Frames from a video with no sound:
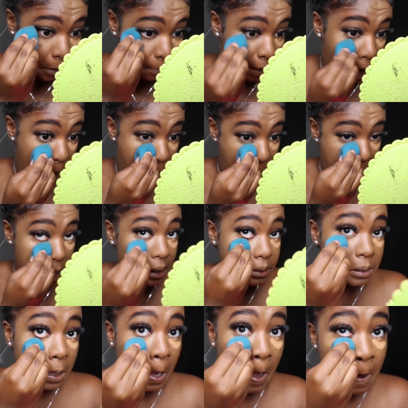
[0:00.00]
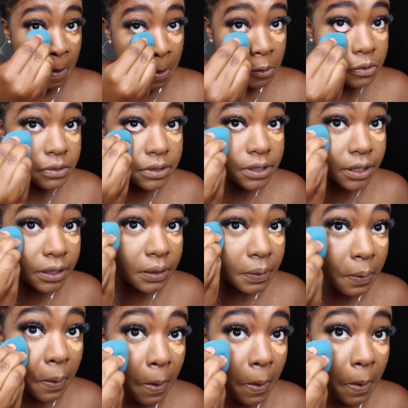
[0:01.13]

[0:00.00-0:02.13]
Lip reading: my eye. You see?